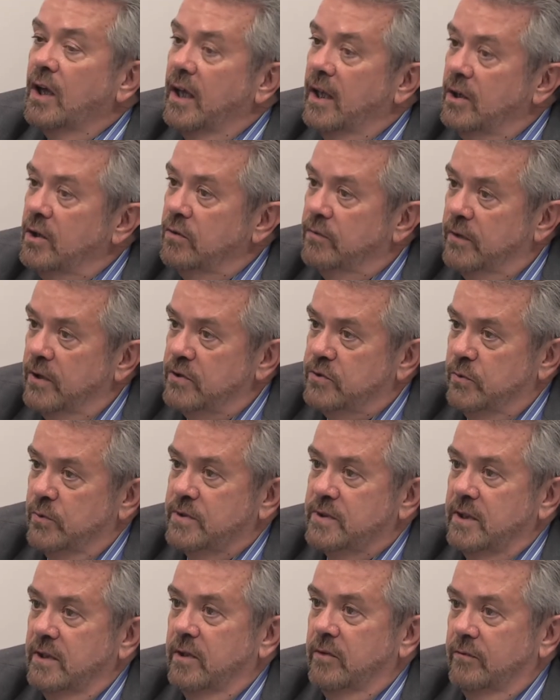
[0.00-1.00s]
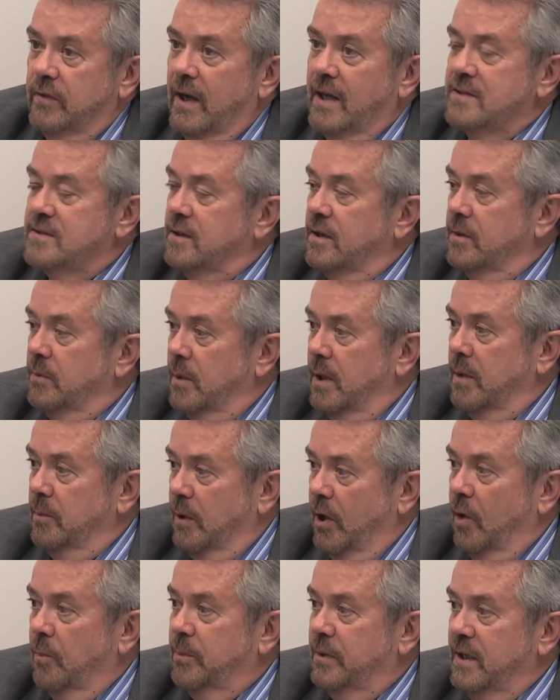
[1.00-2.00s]
Individuals can invest in
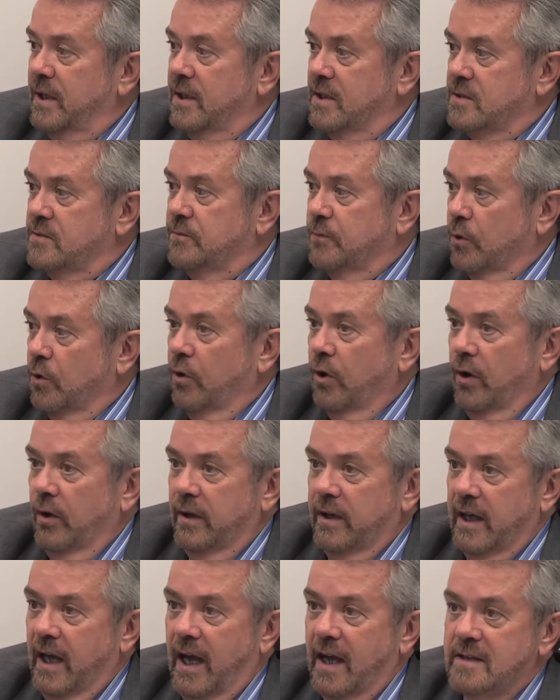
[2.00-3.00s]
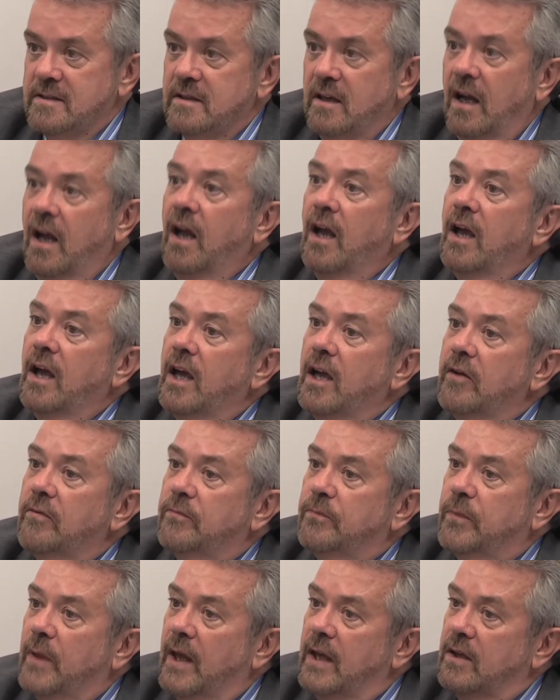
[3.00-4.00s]
MLPs for oil and gas.
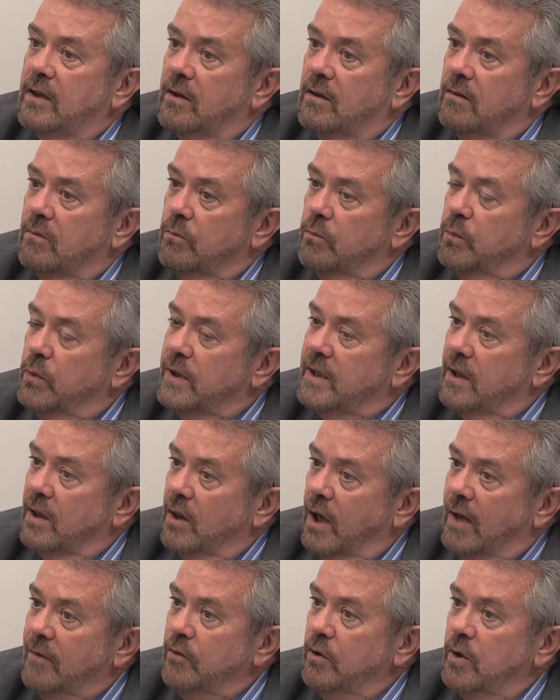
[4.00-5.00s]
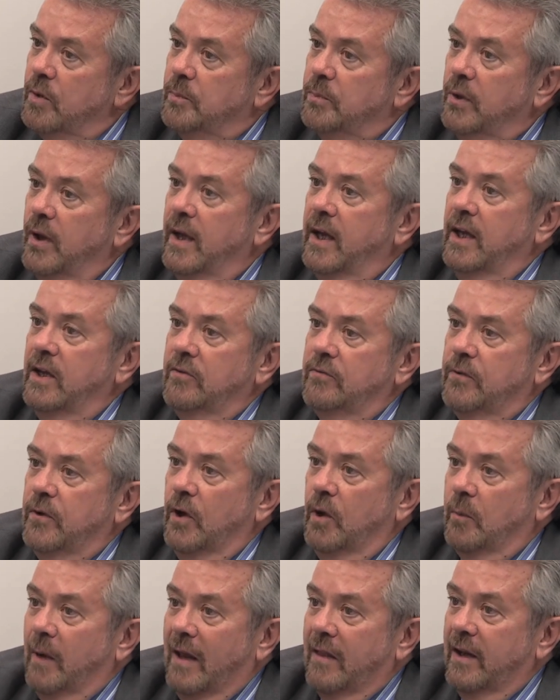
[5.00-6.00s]
If we could level the playing
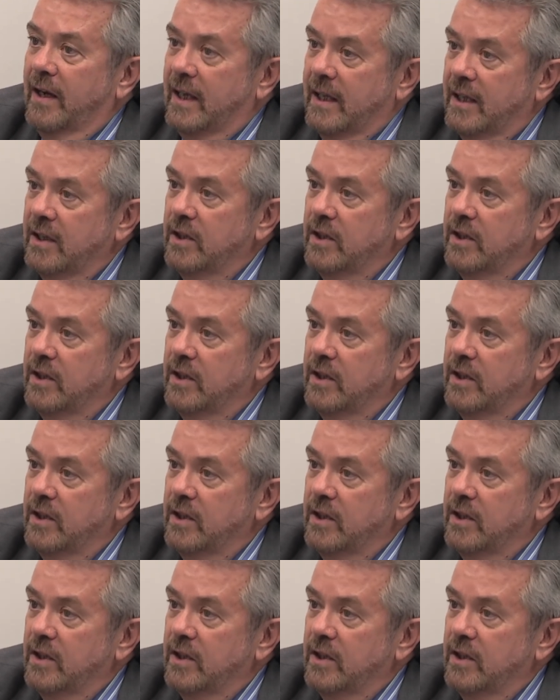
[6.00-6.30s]
field by letting